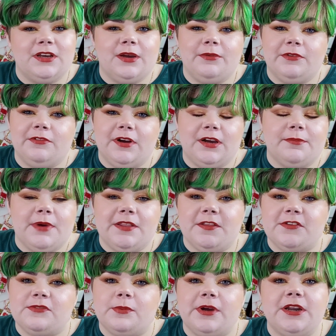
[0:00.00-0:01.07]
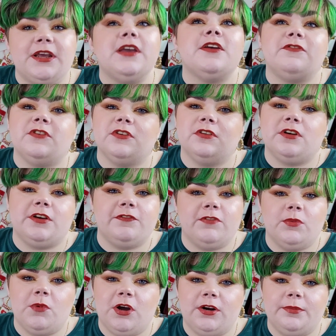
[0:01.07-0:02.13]
I would recommend this one if you're looking for
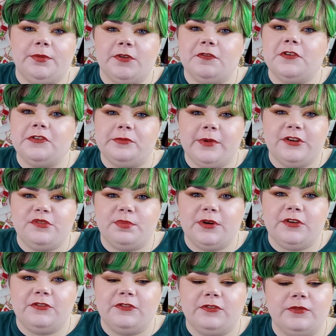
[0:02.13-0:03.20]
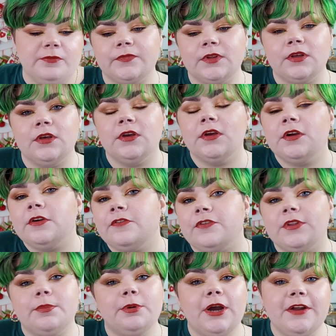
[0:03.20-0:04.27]
waterproof or smudge proof. For
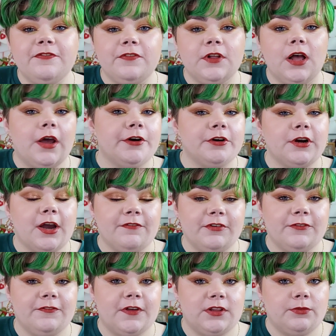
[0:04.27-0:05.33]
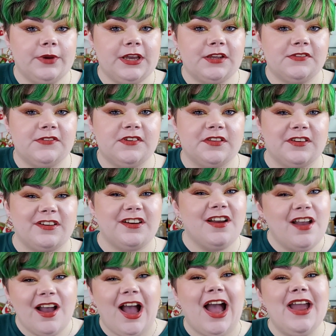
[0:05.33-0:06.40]
the Prideful Undercover Featherweight Concealer,
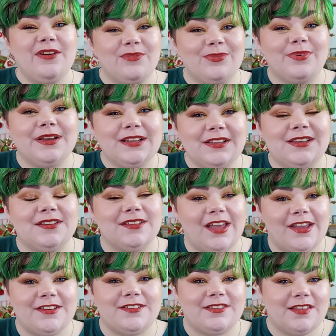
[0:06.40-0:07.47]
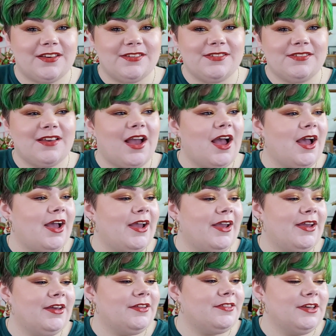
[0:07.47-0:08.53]
I really liked this.
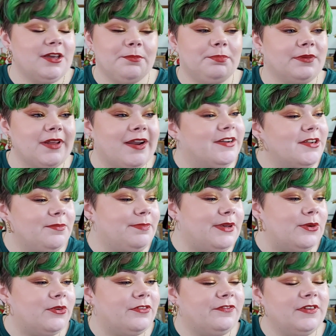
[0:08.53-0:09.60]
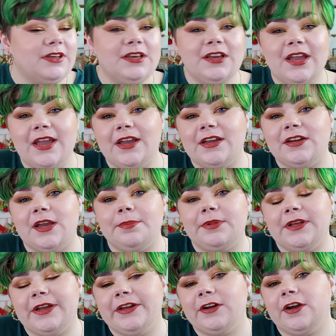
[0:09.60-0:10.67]
I think it blended beautifully, and I
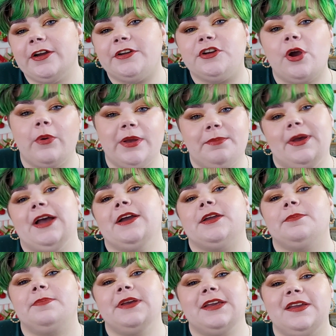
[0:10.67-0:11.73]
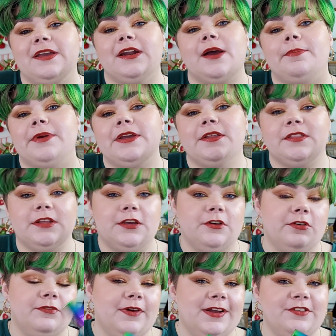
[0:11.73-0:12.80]
plan on going back and picking it up in the
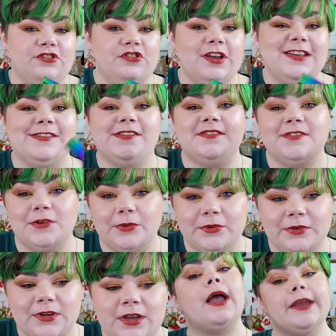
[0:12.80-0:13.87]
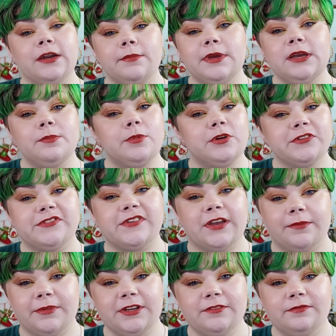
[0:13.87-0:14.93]
correct shade soon. I'm gonna make a bold
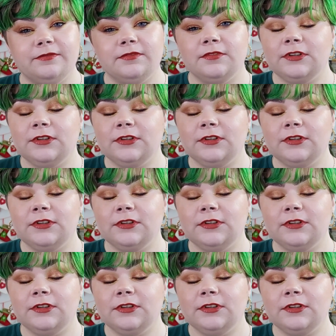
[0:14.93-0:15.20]
statement.